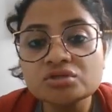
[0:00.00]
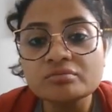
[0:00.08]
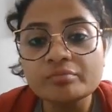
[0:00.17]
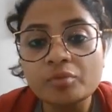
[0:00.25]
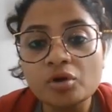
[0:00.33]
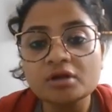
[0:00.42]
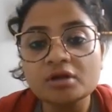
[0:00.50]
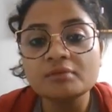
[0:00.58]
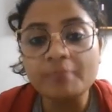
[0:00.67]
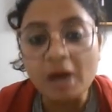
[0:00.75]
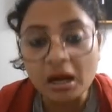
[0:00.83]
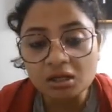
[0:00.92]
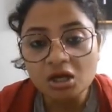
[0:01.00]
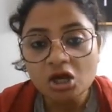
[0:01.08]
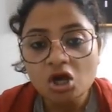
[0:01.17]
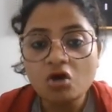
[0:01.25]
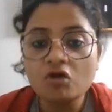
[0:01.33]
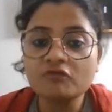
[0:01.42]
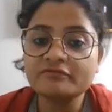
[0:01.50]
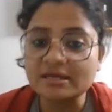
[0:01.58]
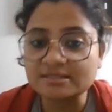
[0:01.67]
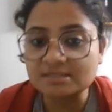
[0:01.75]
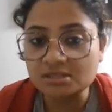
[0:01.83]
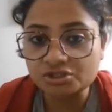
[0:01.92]
important part of
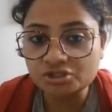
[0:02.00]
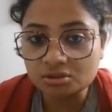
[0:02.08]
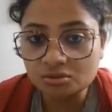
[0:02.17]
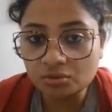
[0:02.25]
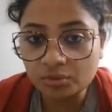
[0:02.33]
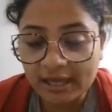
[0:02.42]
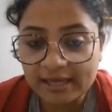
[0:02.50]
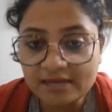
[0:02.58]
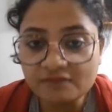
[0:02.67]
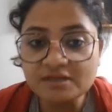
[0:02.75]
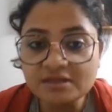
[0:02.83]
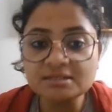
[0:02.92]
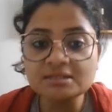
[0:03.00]
vaccination. Okay, if as a